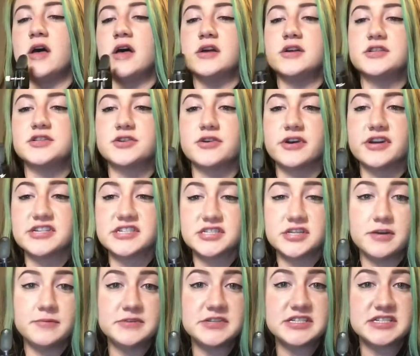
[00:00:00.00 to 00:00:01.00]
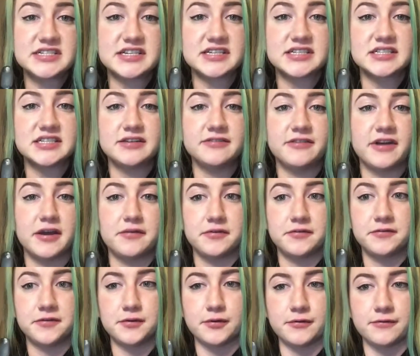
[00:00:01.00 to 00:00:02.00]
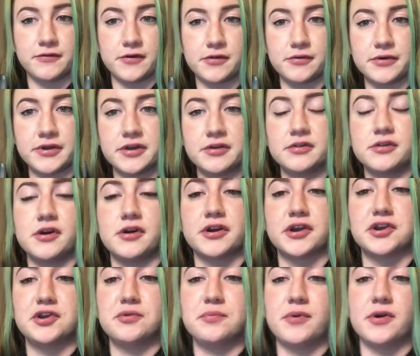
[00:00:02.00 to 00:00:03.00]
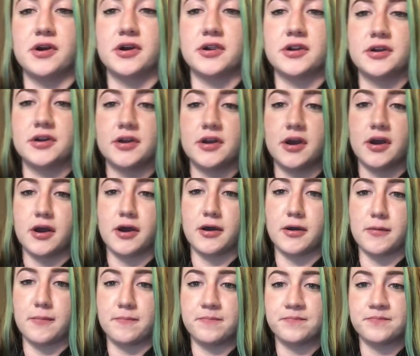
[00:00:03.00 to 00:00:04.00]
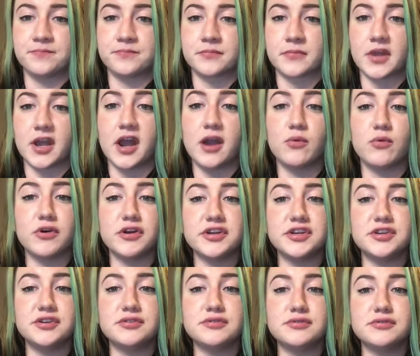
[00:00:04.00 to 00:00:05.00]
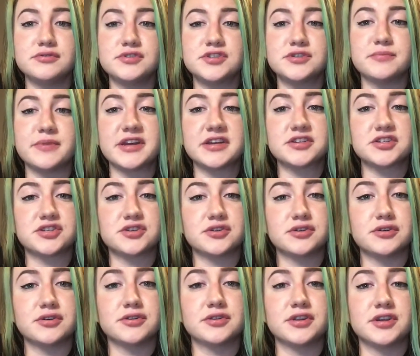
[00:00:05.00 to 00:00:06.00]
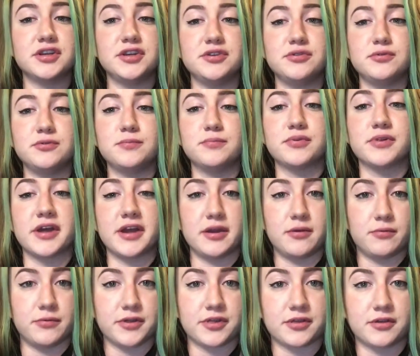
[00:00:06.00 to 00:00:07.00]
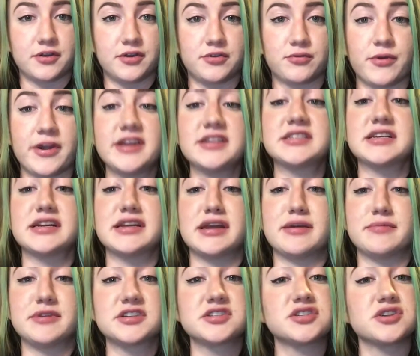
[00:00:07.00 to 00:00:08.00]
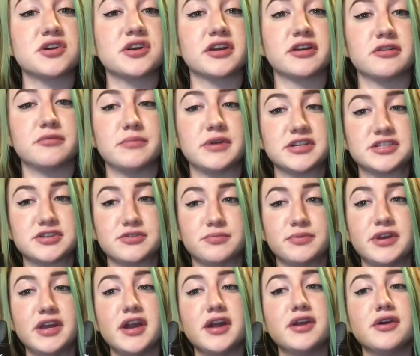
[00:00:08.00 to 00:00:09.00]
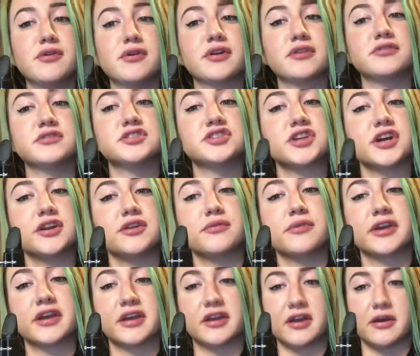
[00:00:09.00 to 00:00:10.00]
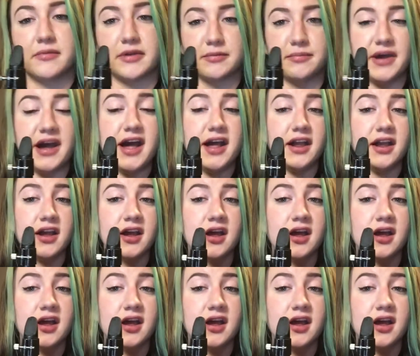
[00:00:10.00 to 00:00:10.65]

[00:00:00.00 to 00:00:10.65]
So I stopped at 65 if you were following along in your part. I want you to make sure that you play with great dynamics, starting in a mezzo piano and crescendoing and coming back.